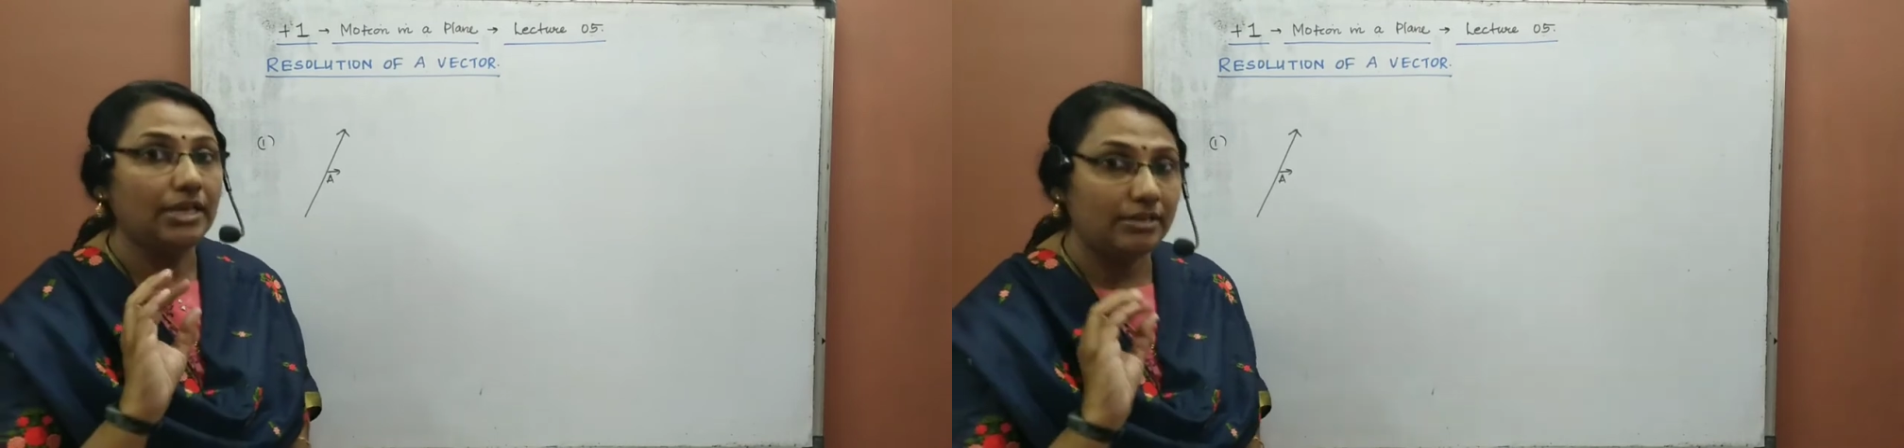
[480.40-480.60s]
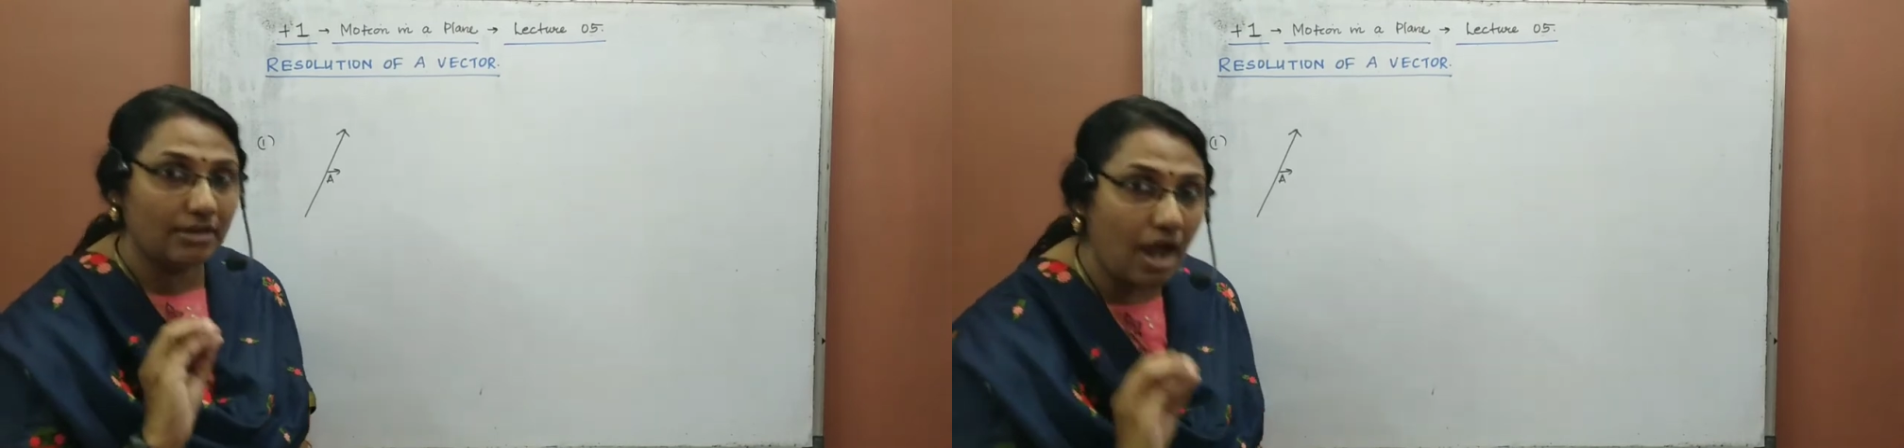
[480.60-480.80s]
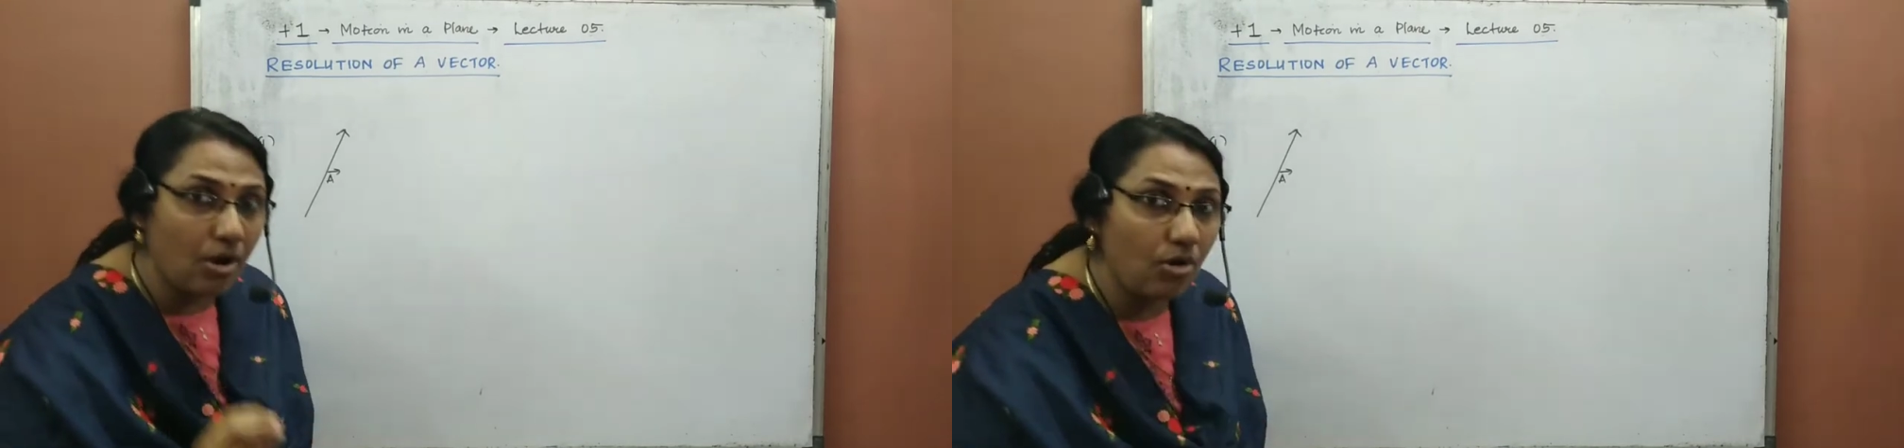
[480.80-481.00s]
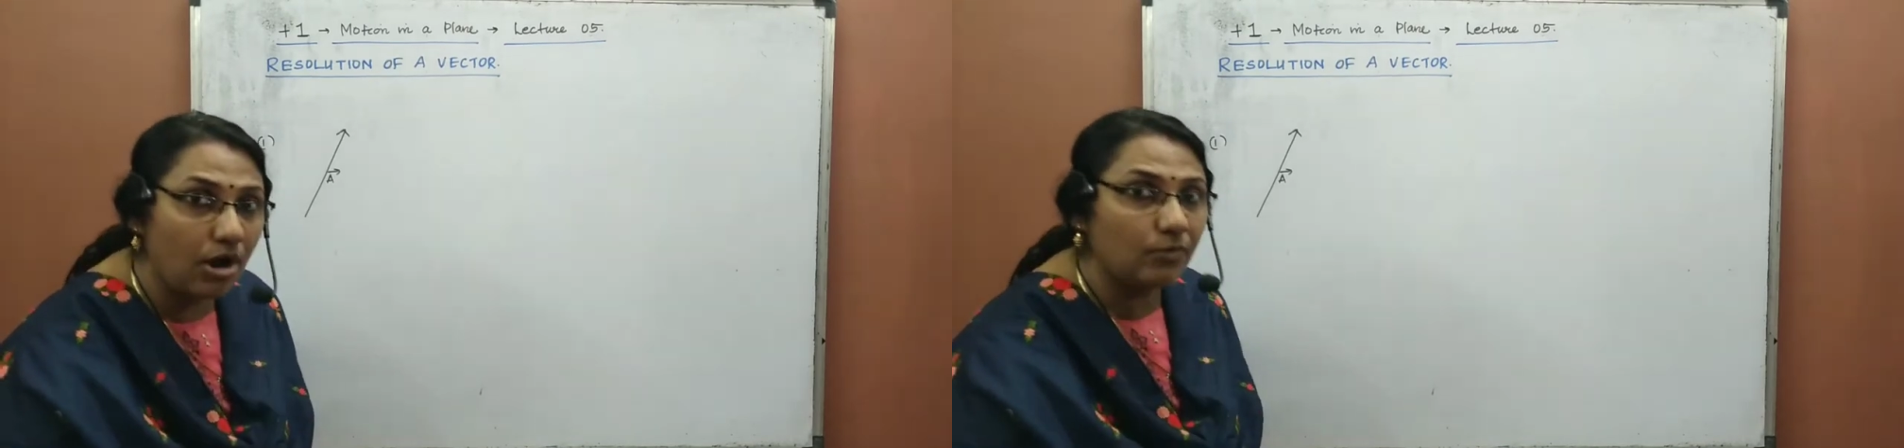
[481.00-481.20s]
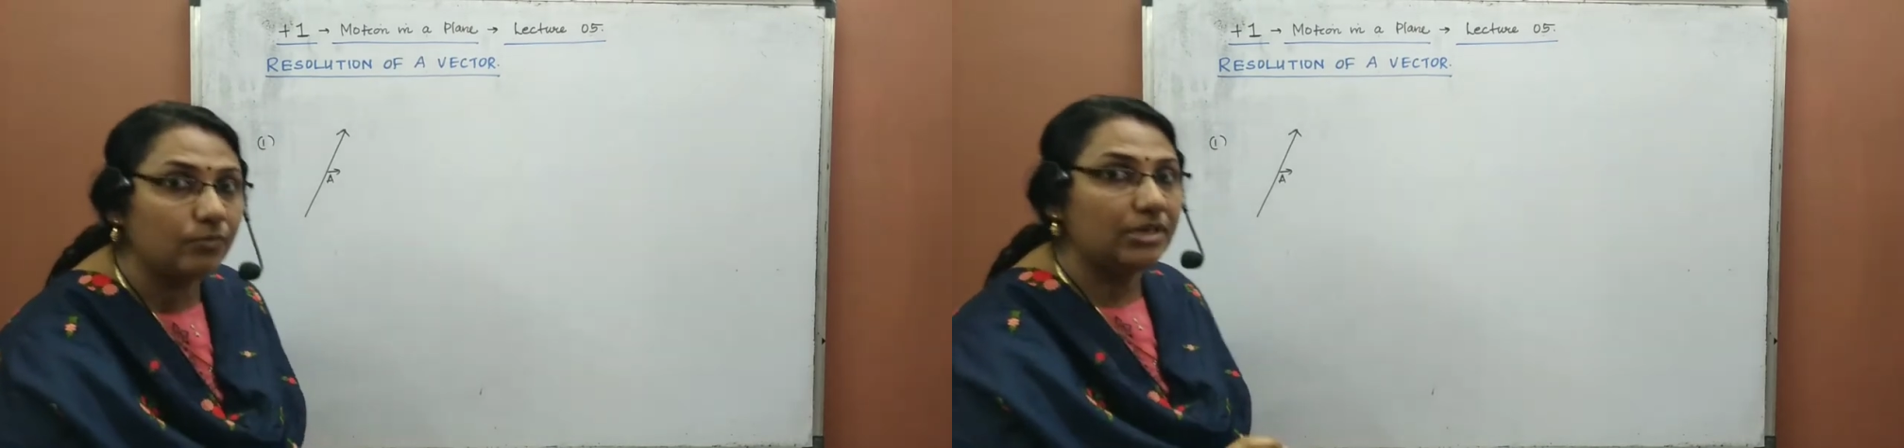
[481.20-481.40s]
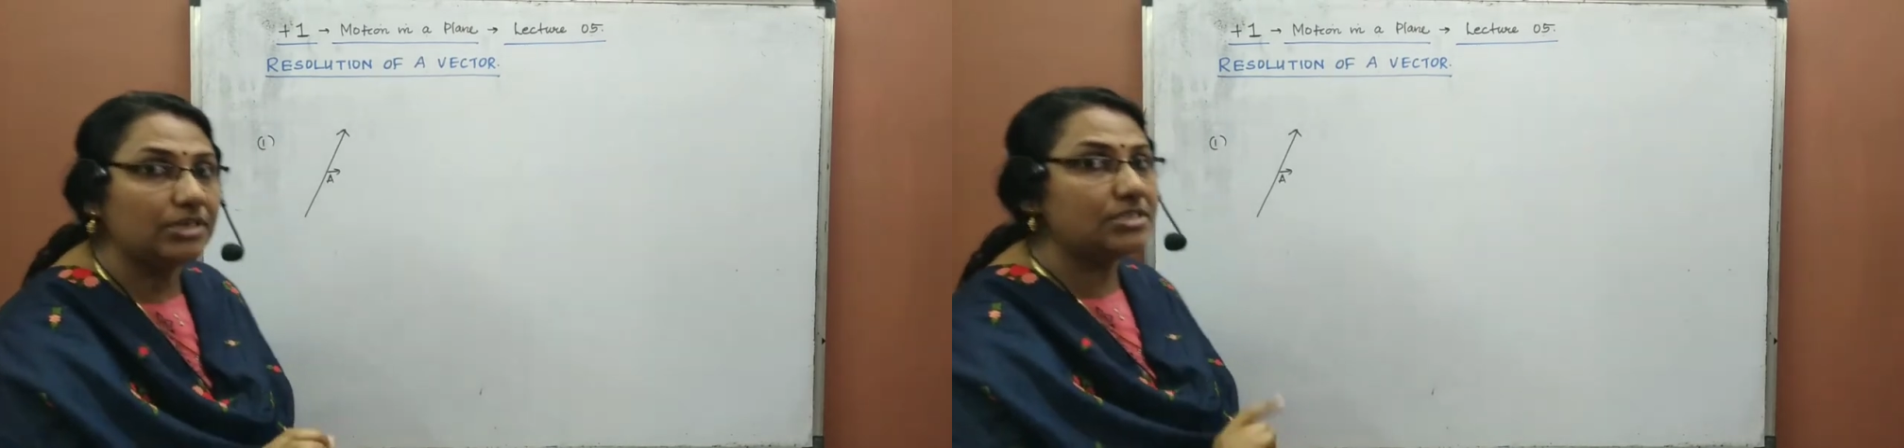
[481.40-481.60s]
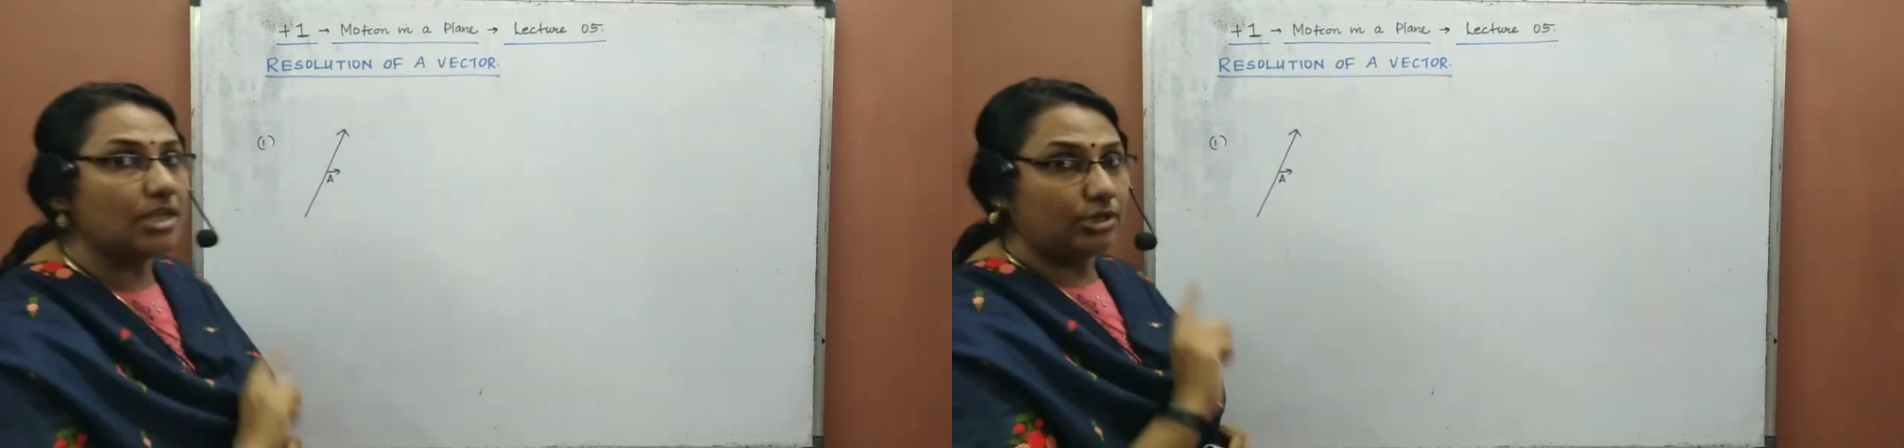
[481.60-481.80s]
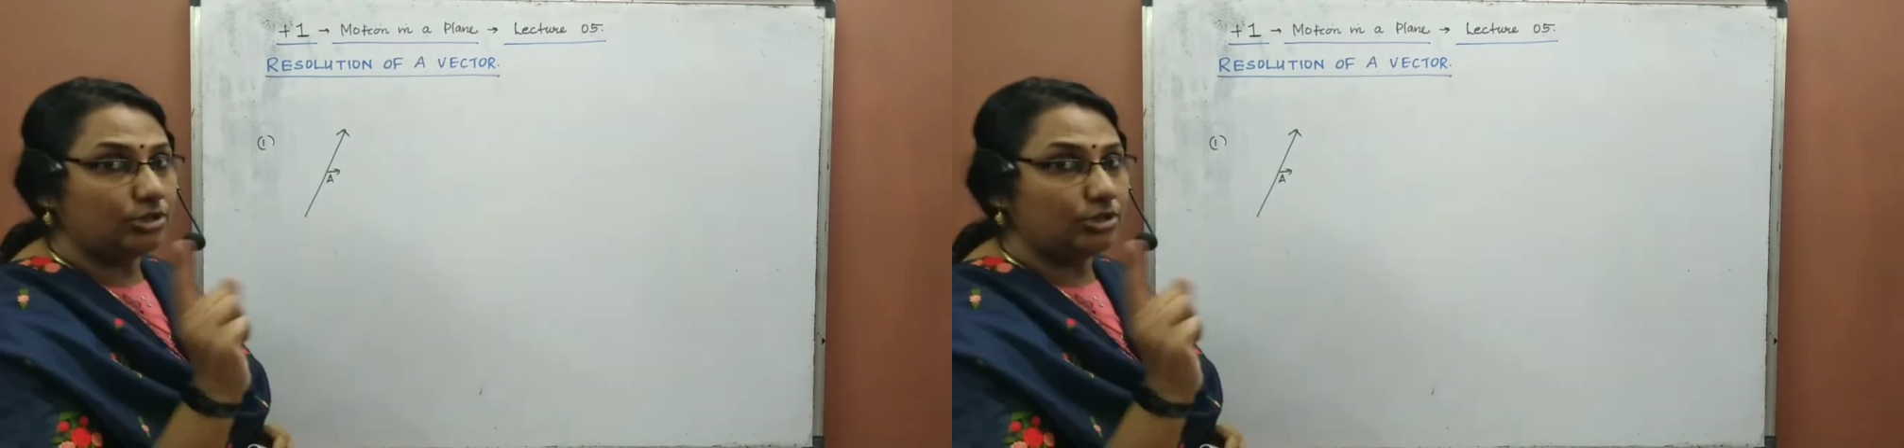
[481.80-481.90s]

now onwards,